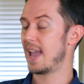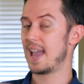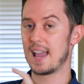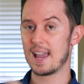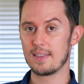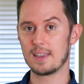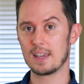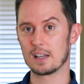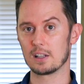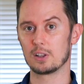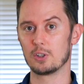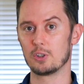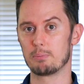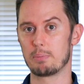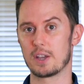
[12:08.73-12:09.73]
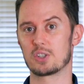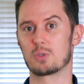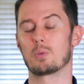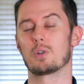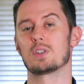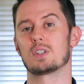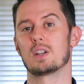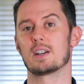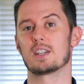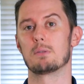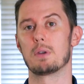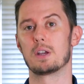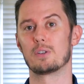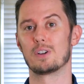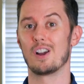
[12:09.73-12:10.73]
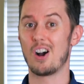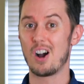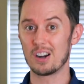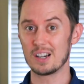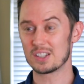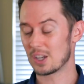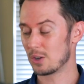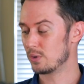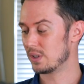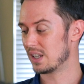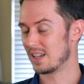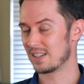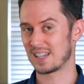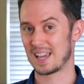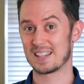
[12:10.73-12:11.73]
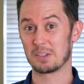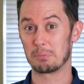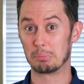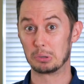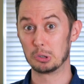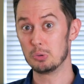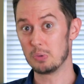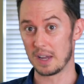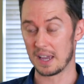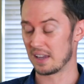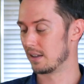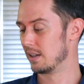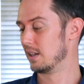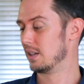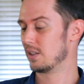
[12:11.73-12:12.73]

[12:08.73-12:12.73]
and they include Best Worst Documentary on its own disc as a Blu-ray.